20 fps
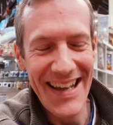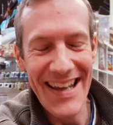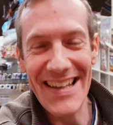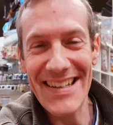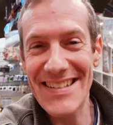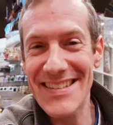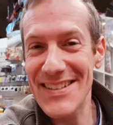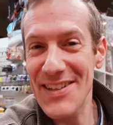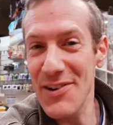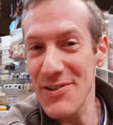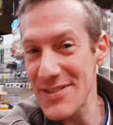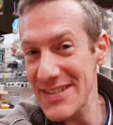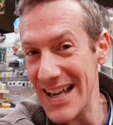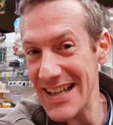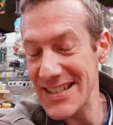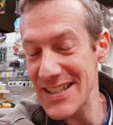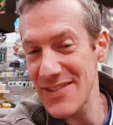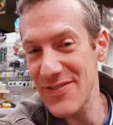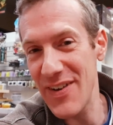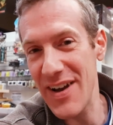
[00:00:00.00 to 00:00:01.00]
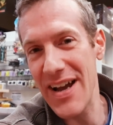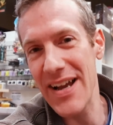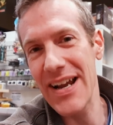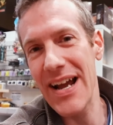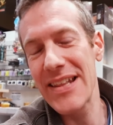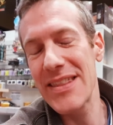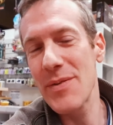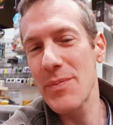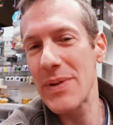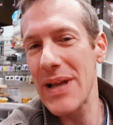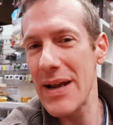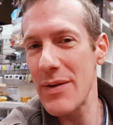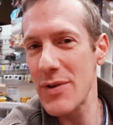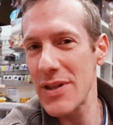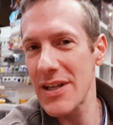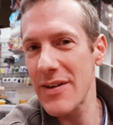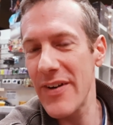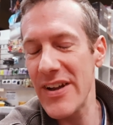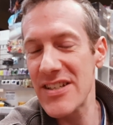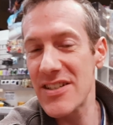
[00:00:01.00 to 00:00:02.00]
It's so satisfying, I think, playing
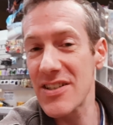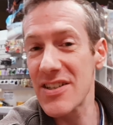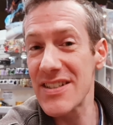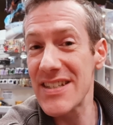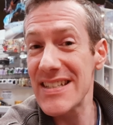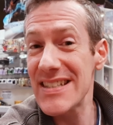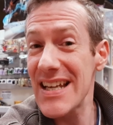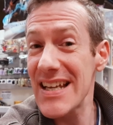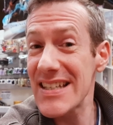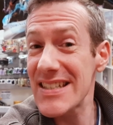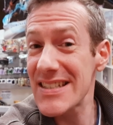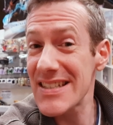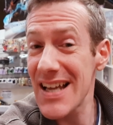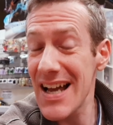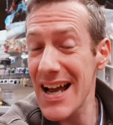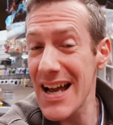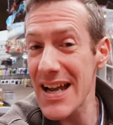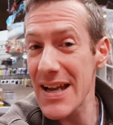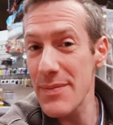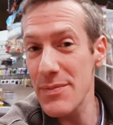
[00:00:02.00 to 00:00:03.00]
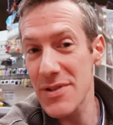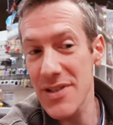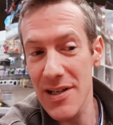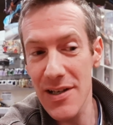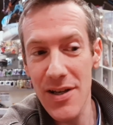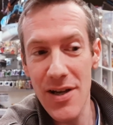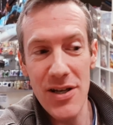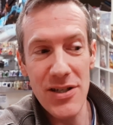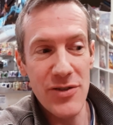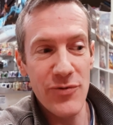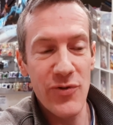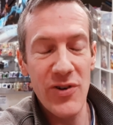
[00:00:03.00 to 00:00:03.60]
with the convention, because it takes time to learn.